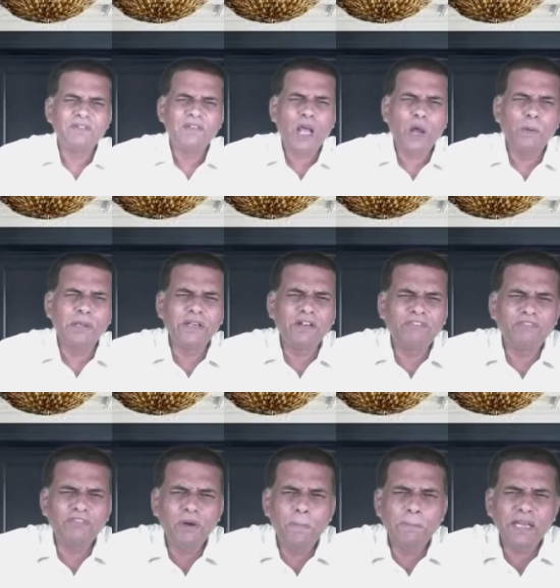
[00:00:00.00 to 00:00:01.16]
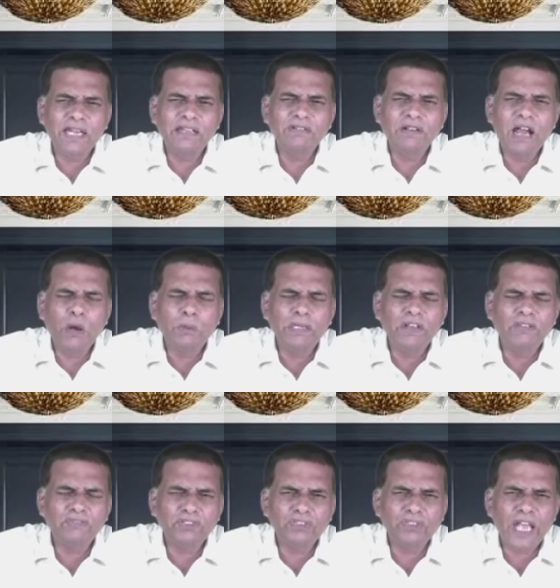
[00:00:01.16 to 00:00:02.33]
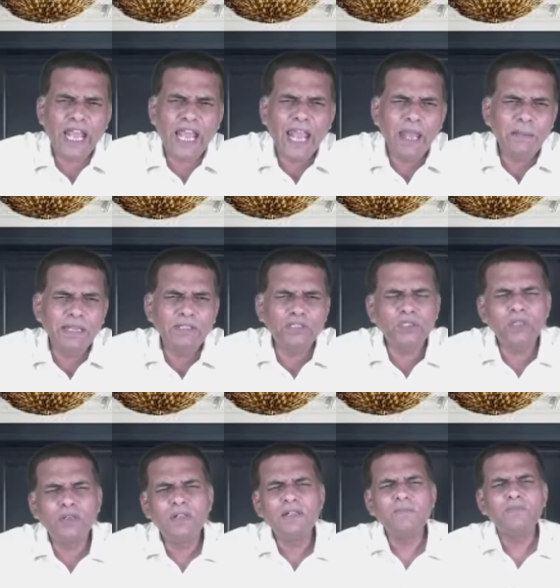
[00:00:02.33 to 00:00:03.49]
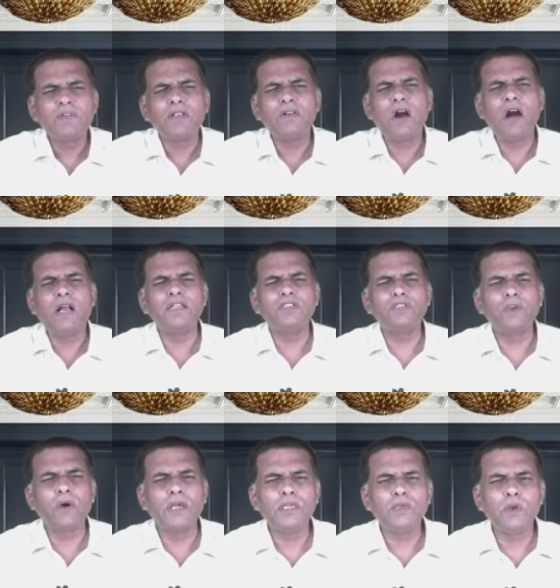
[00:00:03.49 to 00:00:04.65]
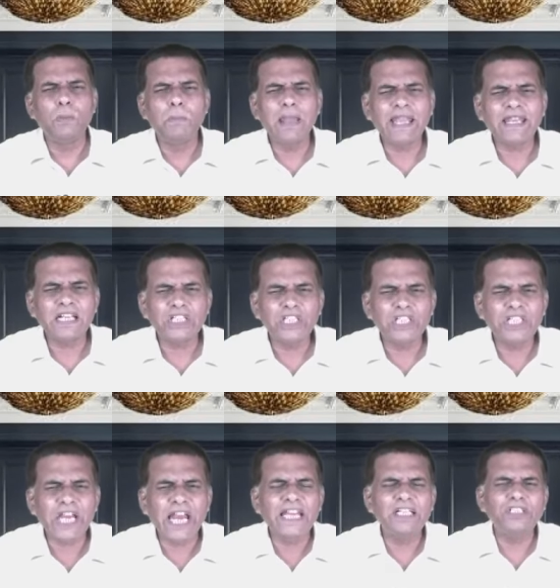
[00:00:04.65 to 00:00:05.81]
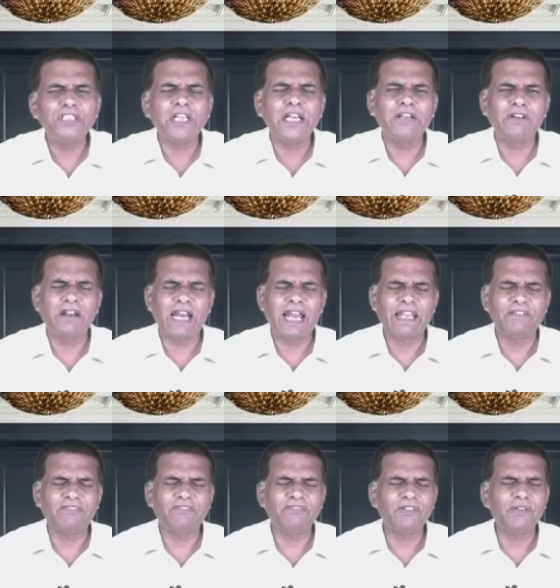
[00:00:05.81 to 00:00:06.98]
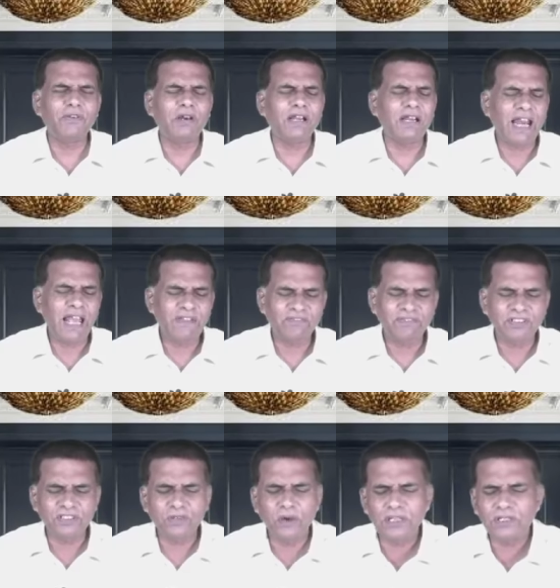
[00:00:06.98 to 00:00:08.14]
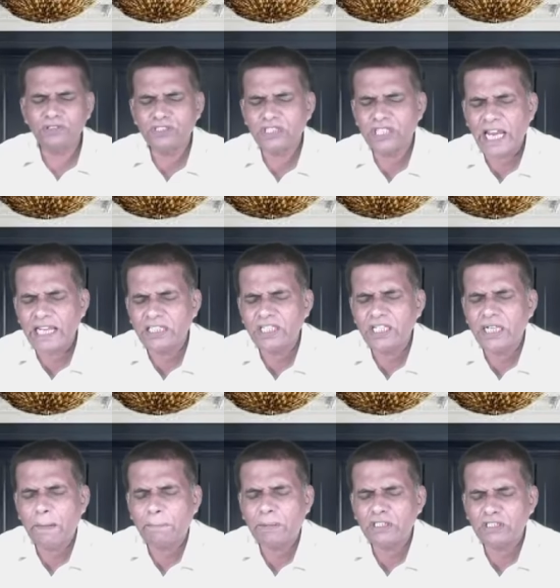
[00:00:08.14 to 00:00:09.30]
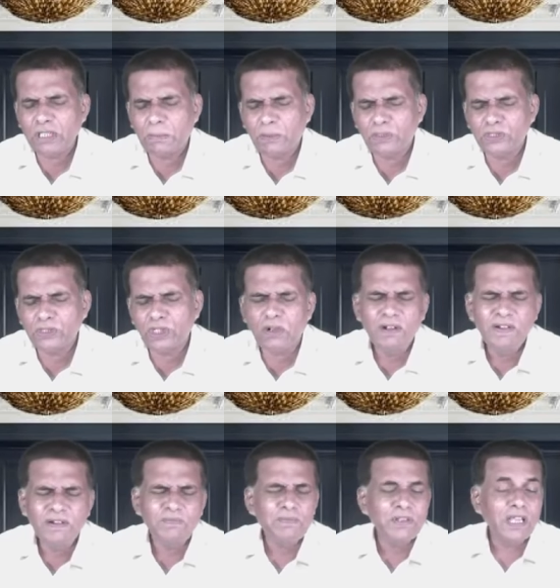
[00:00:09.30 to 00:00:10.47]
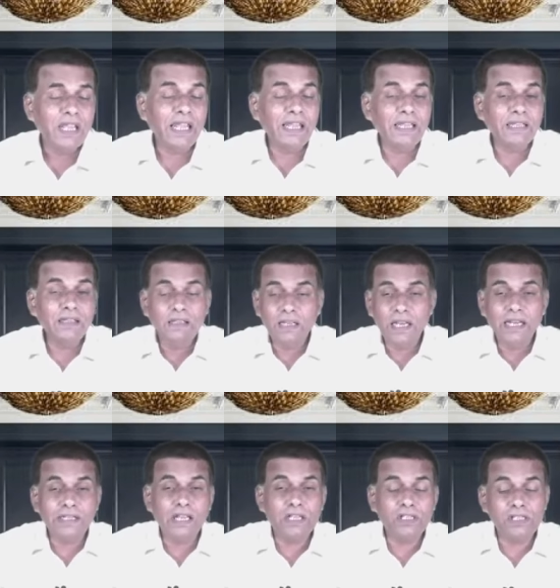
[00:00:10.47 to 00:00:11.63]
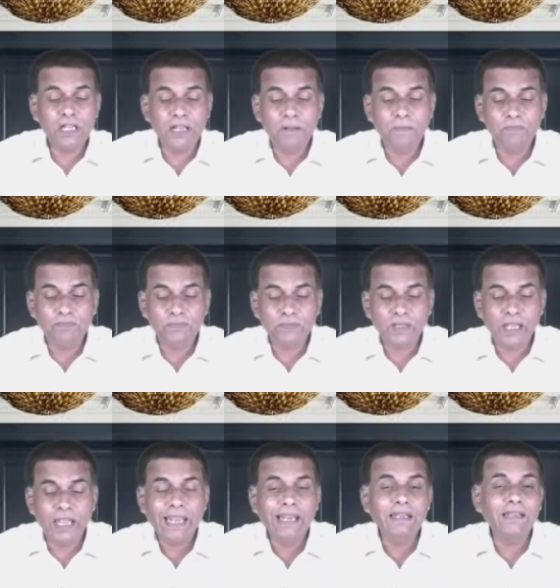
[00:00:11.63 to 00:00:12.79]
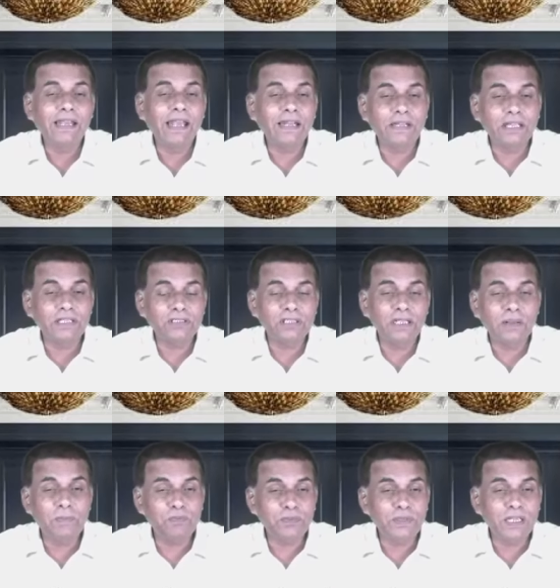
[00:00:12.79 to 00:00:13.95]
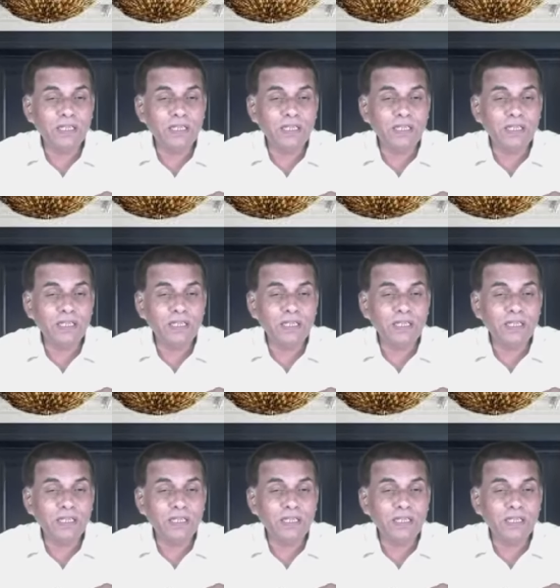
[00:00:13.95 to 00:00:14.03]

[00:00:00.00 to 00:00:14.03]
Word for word: How many of you believe? How many of you say amen? So, God is going to make a change in your life. Your life is going to change. It depends upon. So, it is um, it is um,